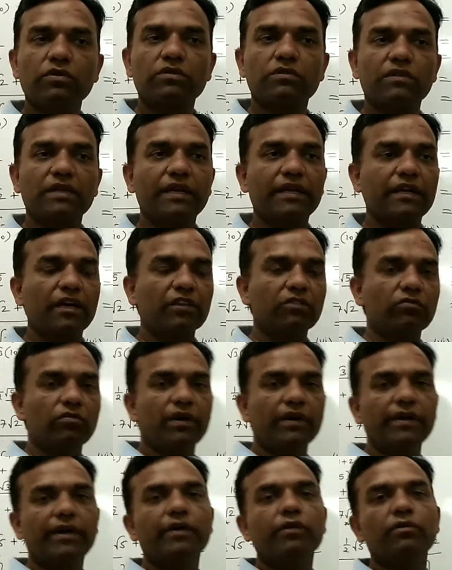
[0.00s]
still
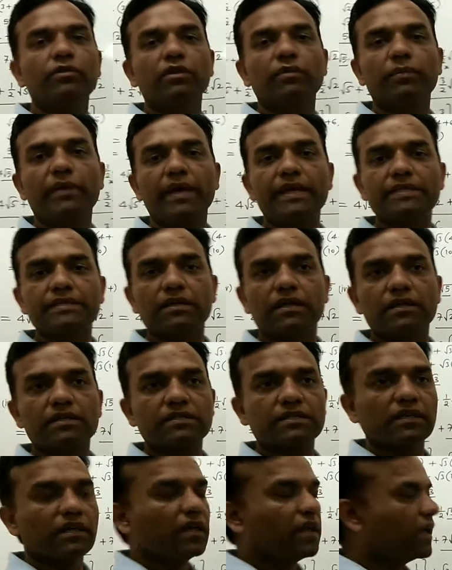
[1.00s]
convert into the mixed
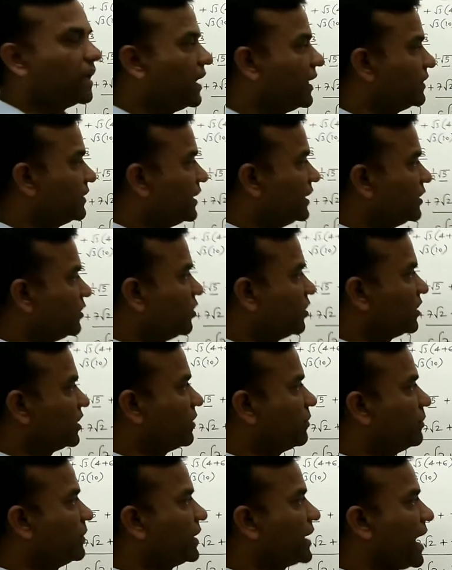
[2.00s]
sets, and then your
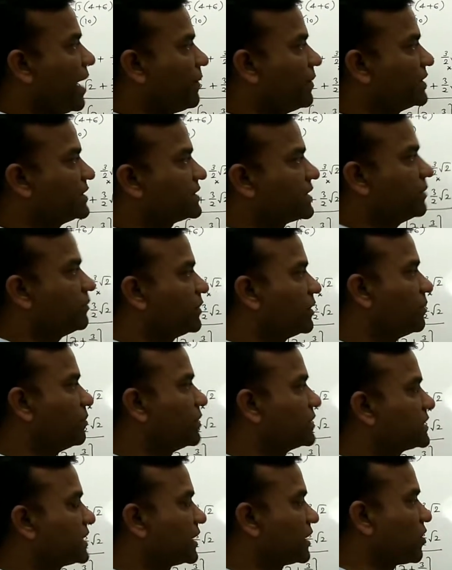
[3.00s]
number having some
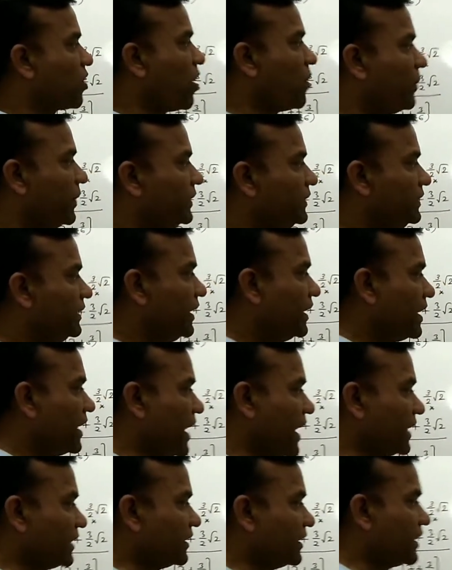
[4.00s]
numbers are common,
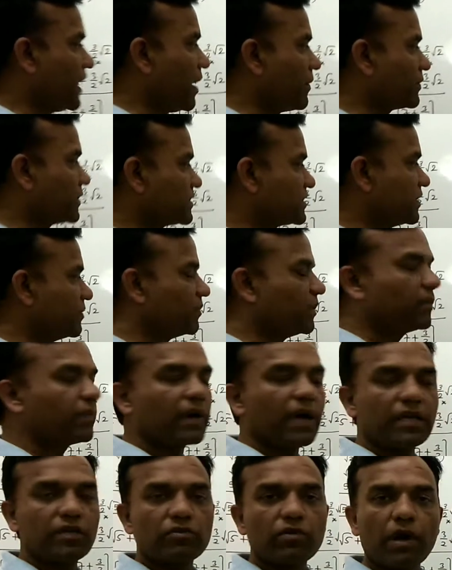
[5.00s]
and then after
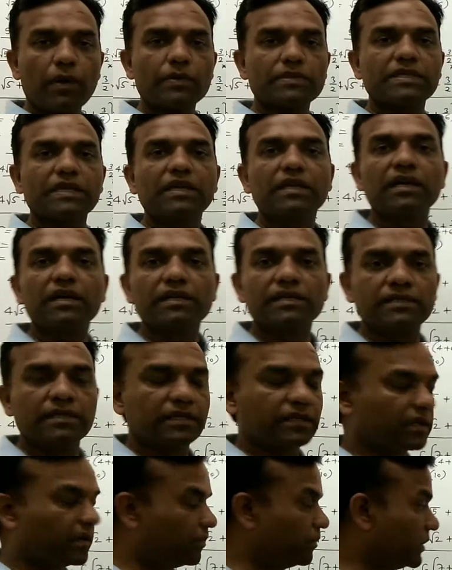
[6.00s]
simplify you have a single
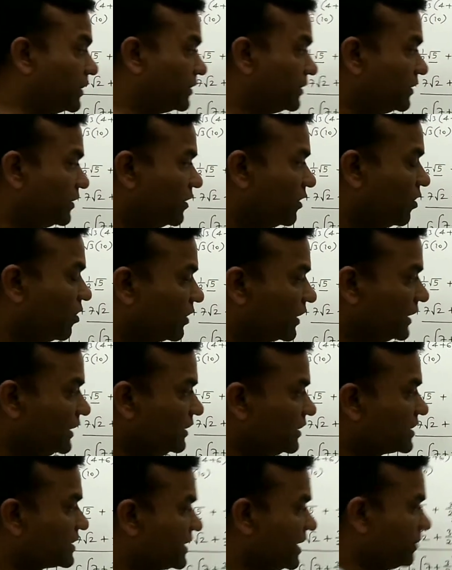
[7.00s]
digit number.
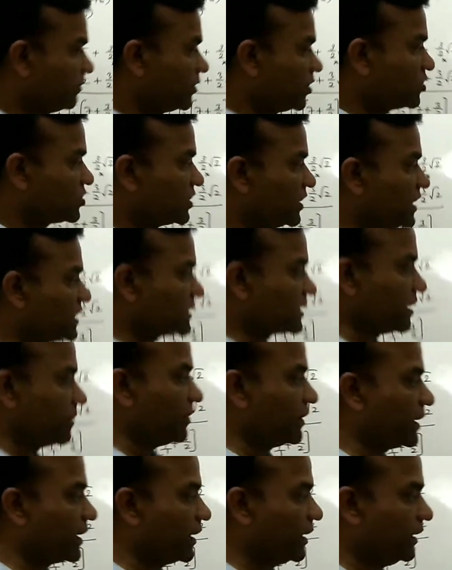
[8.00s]
Okay, the same question is
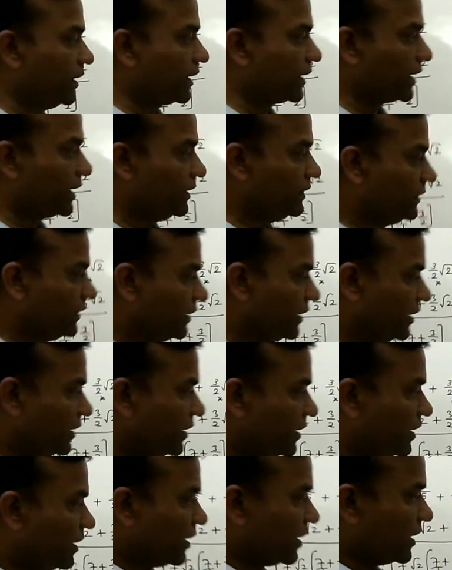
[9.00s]
given here again,
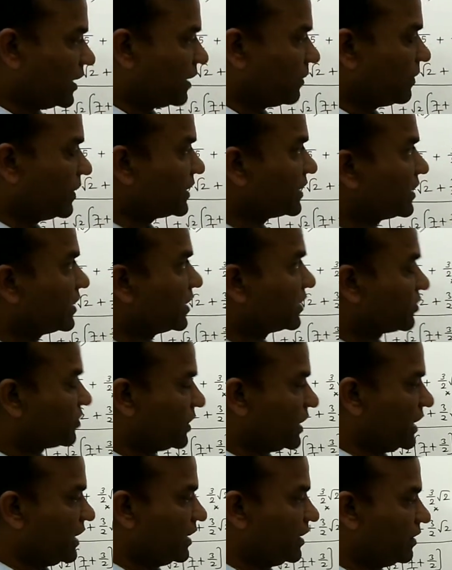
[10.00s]
but here
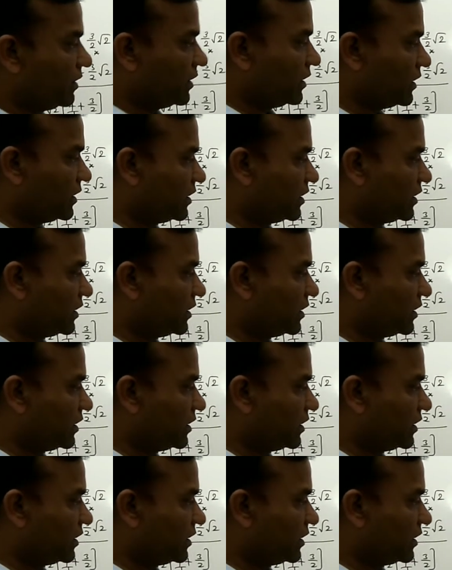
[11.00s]
3